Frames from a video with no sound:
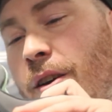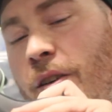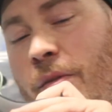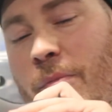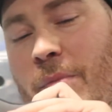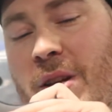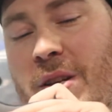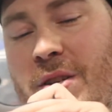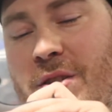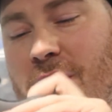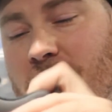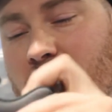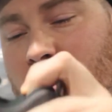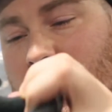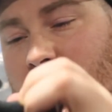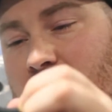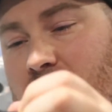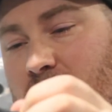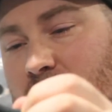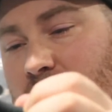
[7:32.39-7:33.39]
I've mentioned
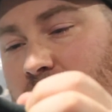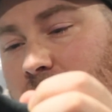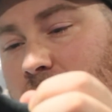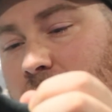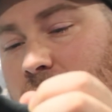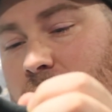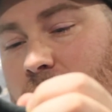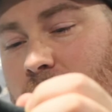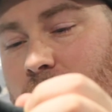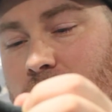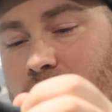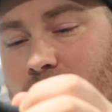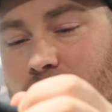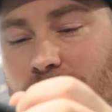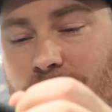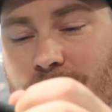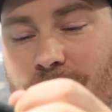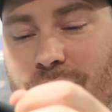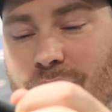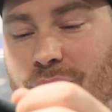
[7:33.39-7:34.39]
on this
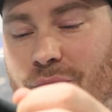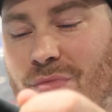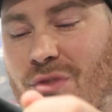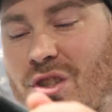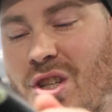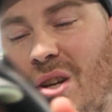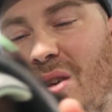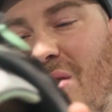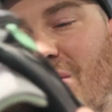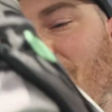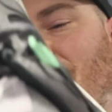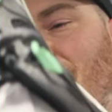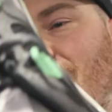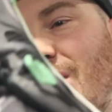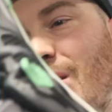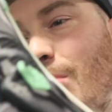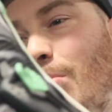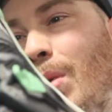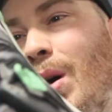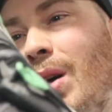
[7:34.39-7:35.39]
channel
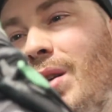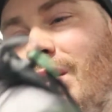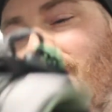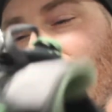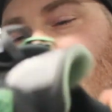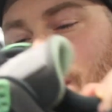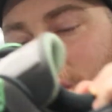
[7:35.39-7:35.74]
a bunch of